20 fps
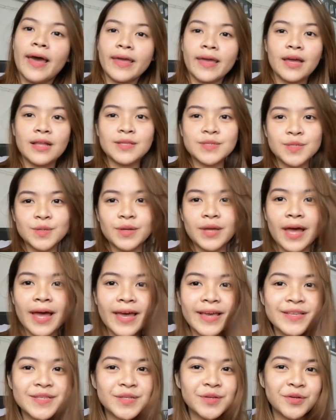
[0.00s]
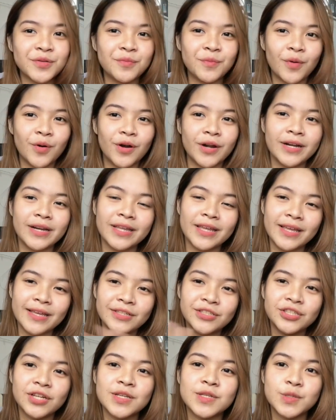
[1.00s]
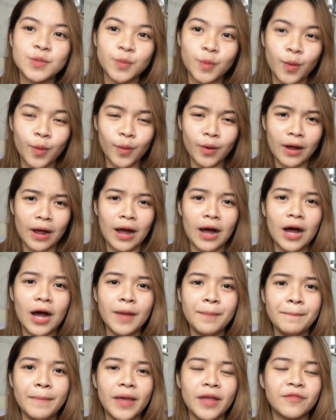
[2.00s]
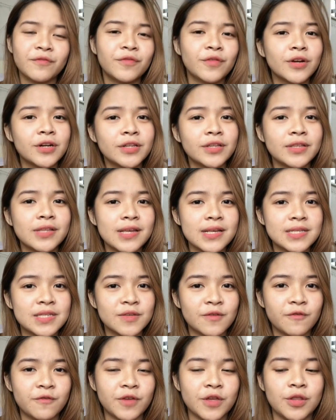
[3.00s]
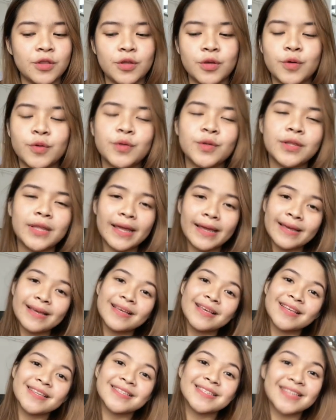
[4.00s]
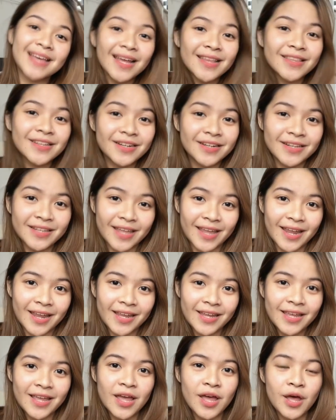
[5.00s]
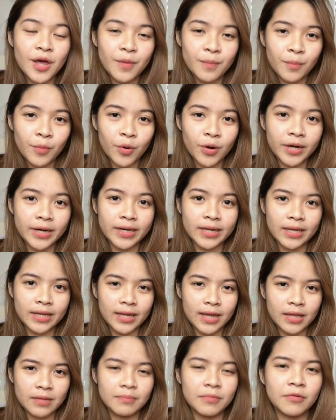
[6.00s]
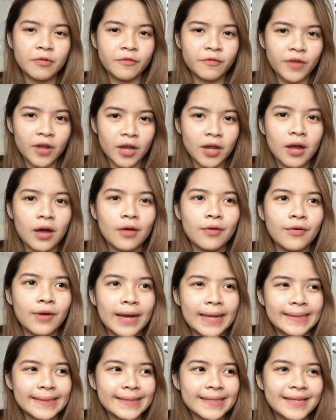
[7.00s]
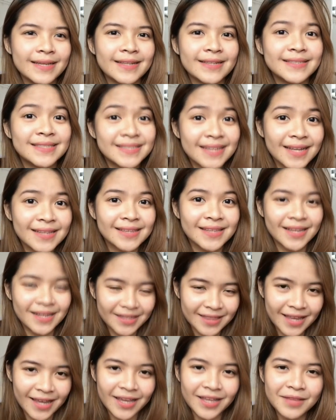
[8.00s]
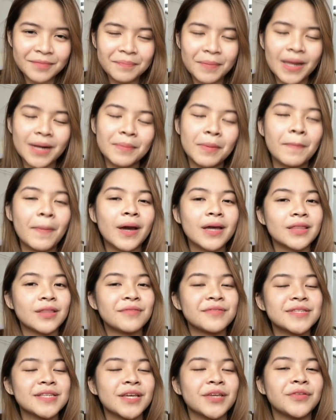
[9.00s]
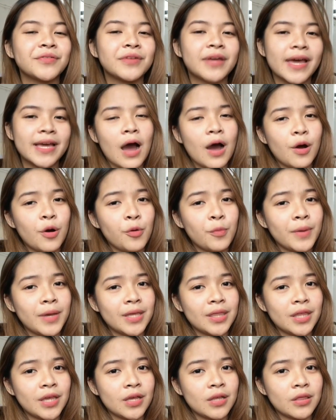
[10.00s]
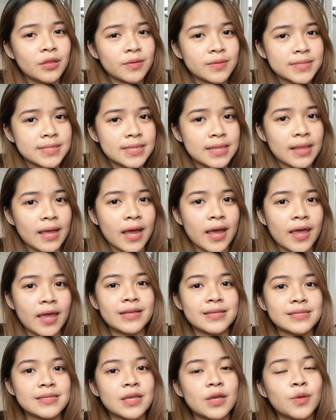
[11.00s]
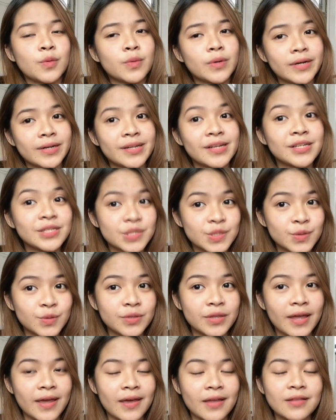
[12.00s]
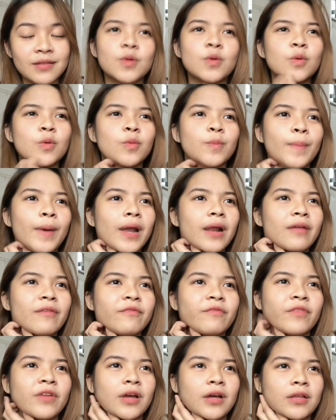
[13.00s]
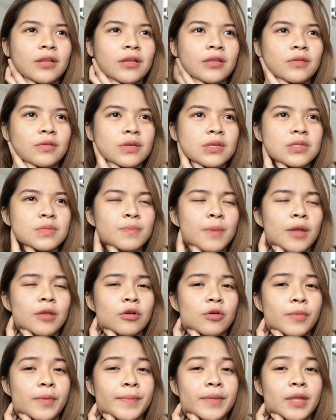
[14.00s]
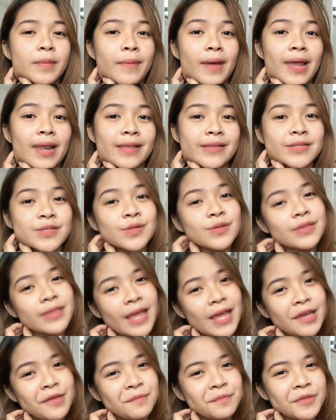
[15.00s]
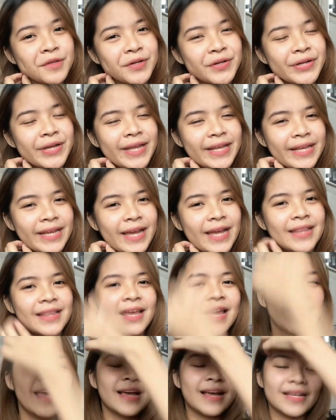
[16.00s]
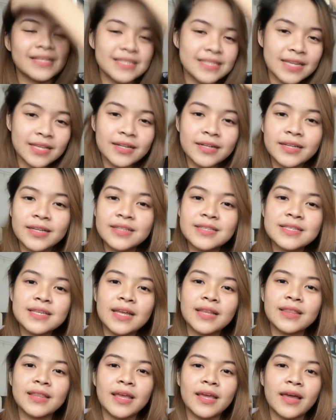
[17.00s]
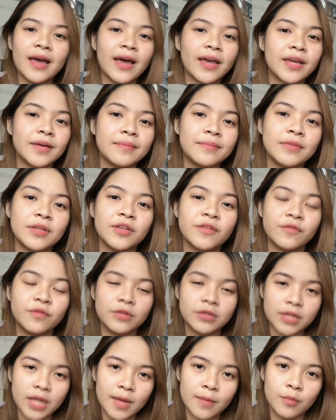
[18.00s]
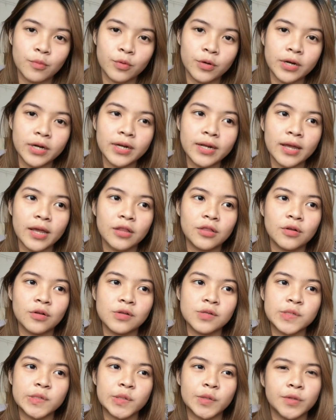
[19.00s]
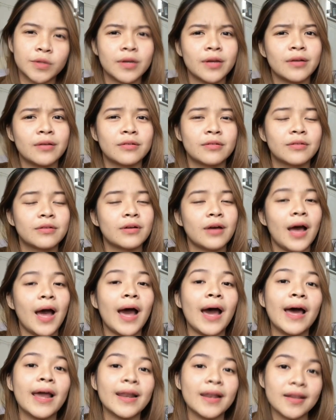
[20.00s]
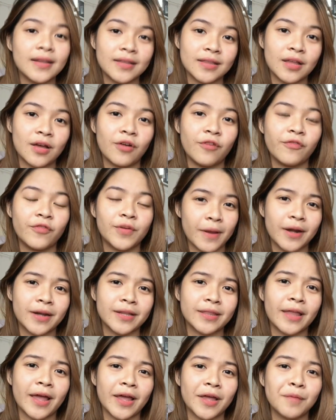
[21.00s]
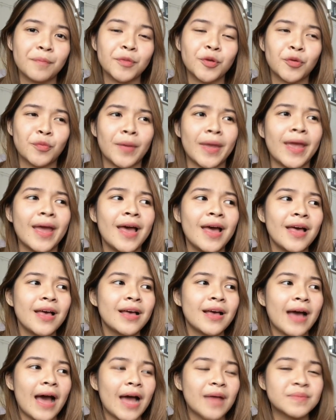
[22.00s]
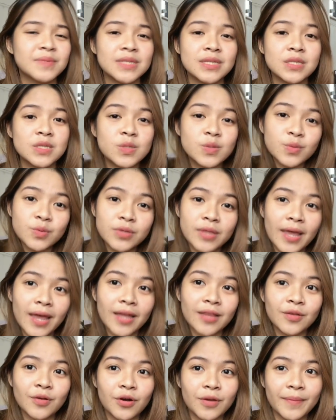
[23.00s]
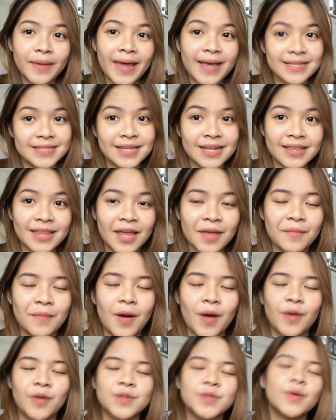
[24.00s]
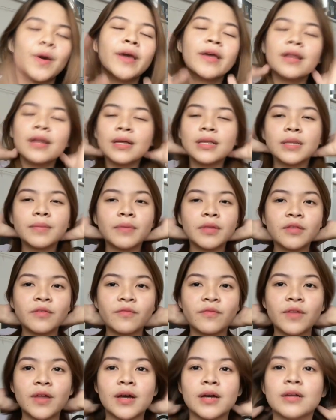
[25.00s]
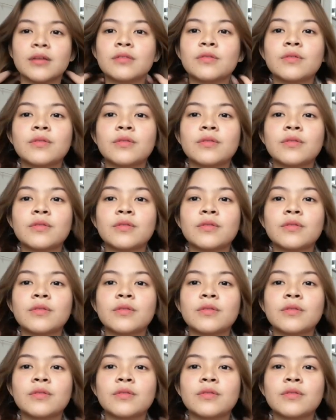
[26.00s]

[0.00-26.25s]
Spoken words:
Ayan, so guys, good morning. Just woke up. And for today's video, today is Saturday morning and mag-vlog ako until Sunday night para mapakita ko sa inyo how my day looks like as a working student. So, parang vlog na to is paano ko ba binabalance yung time ko, ganyan. Kasi Saturday and Sunday, I am in a full-time work and also nag-aaral din ako spare time kung may absent student or may extra time ako. So, ayun lang naman yung vlog